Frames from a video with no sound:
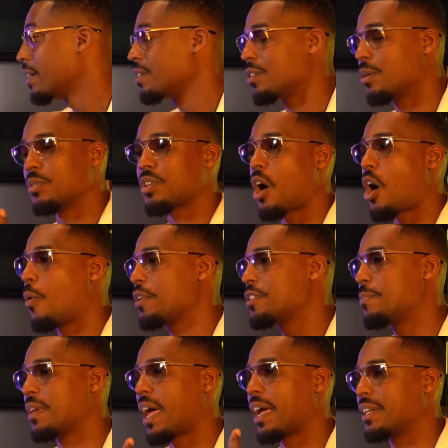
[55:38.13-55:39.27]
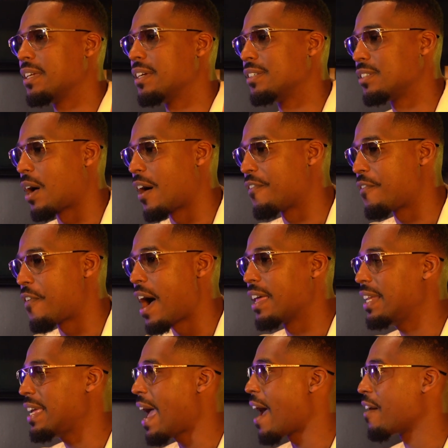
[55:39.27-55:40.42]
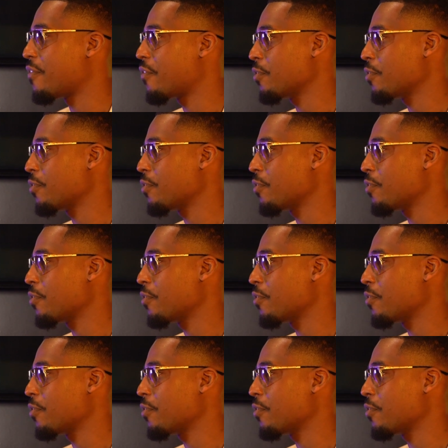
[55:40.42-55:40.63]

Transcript: So it's always been like this. So I finally had